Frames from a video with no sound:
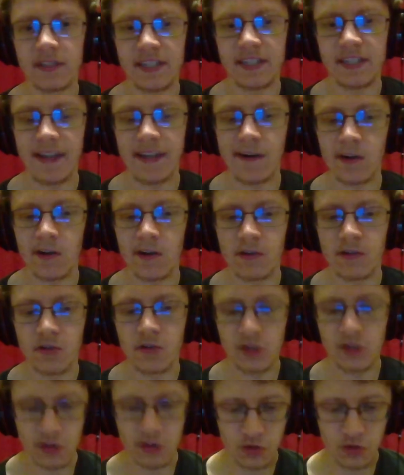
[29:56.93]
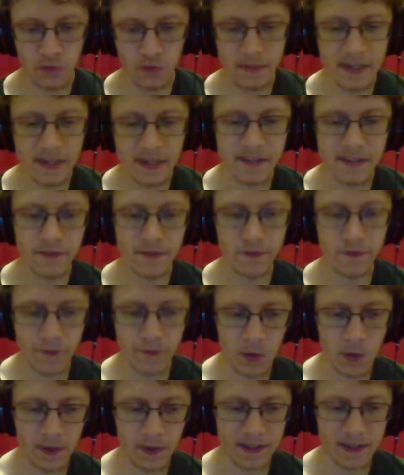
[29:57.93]
the characters to be the
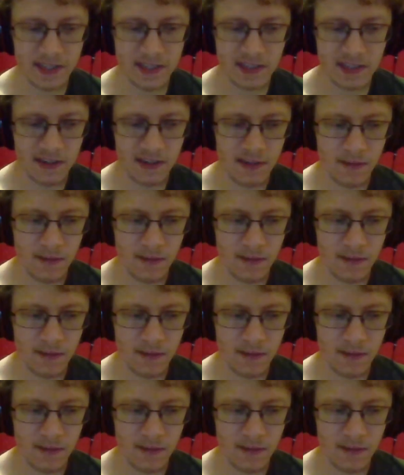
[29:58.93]
focus,